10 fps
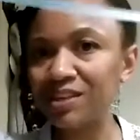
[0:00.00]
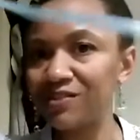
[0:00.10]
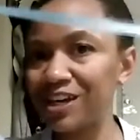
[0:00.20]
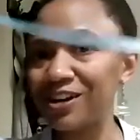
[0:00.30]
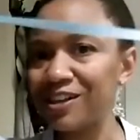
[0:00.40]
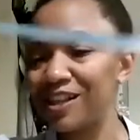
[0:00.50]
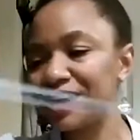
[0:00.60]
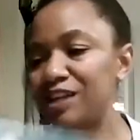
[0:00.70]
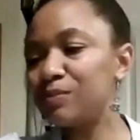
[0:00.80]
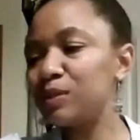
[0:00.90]
of
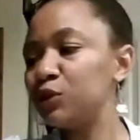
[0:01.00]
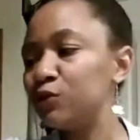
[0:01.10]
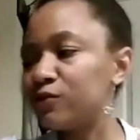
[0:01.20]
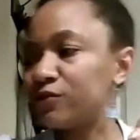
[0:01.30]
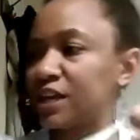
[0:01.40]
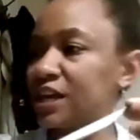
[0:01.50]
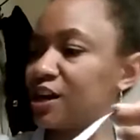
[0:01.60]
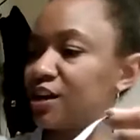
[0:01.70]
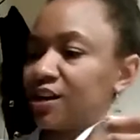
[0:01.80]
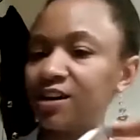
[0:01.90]
Carolina blue
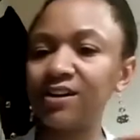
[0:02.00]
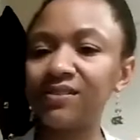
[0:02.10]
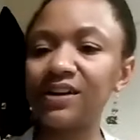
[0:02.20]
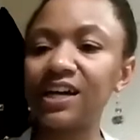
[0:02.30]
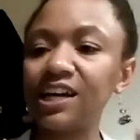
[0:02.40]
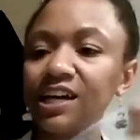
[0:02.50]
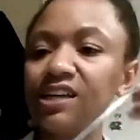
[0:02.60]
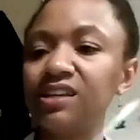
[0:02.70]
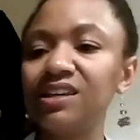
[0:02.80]
flair, right?